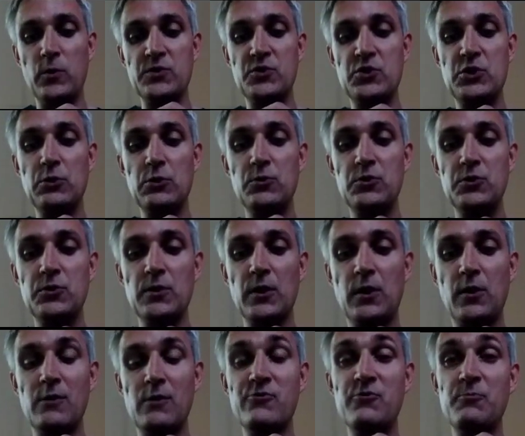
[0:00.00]
due to the
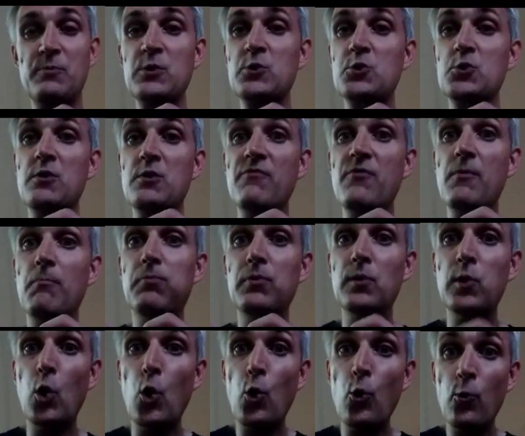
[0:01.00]
contribution of the
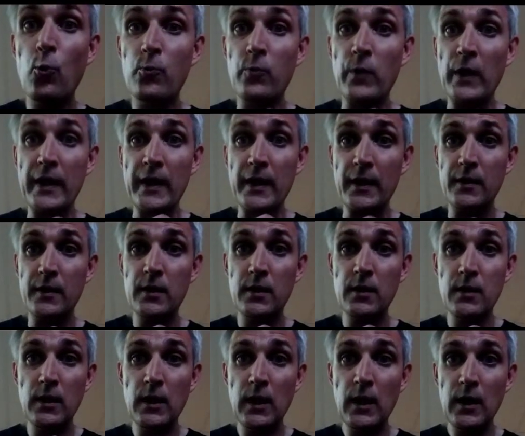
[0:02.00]
blow reed.
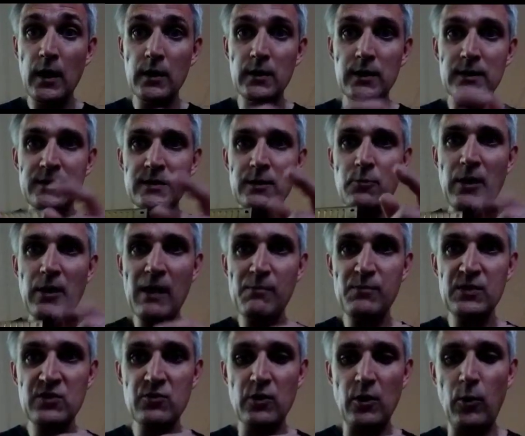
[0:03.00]
Let's see what
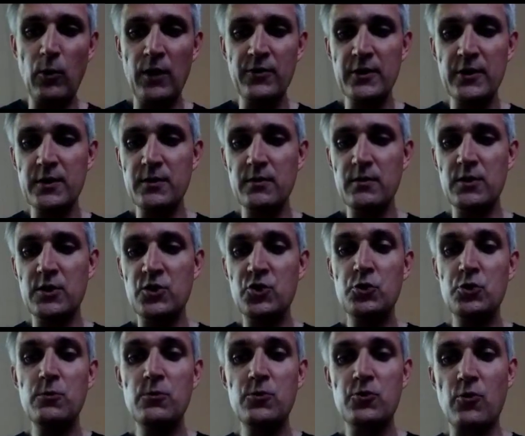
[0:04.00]
happens on the
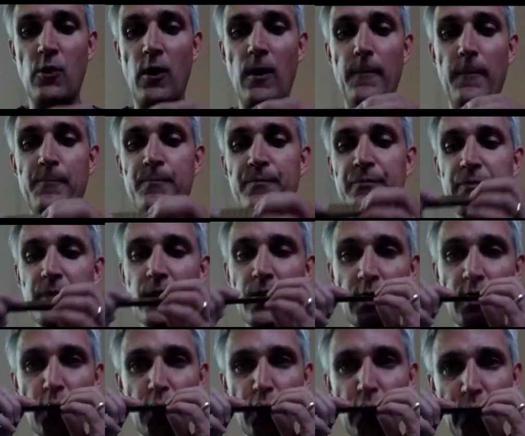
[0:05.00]
2 draw.
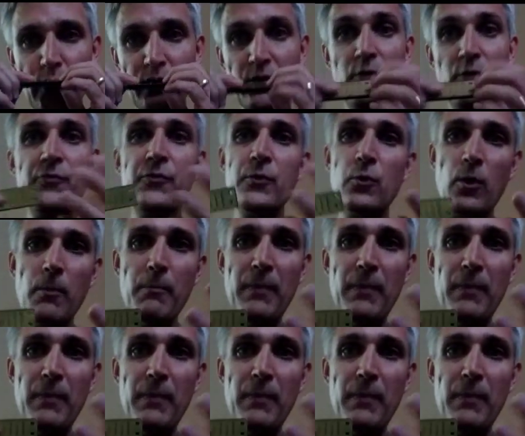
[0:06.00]
There are fewer